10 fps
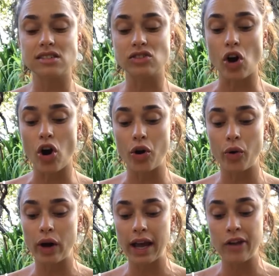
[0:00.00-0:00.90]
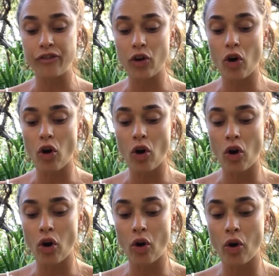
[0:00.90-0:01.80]
So if
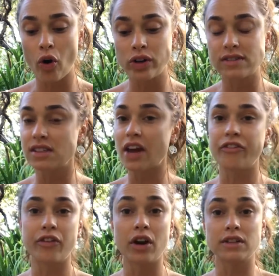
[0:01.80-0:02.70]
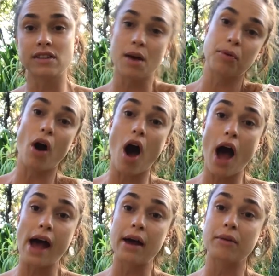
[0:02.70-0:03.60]
you're, say for example,
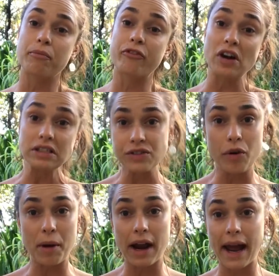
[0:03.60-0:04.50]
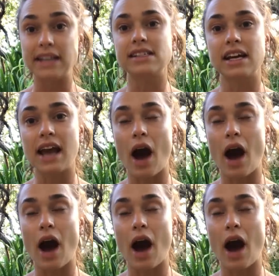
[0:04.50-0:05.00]
I fast for about 18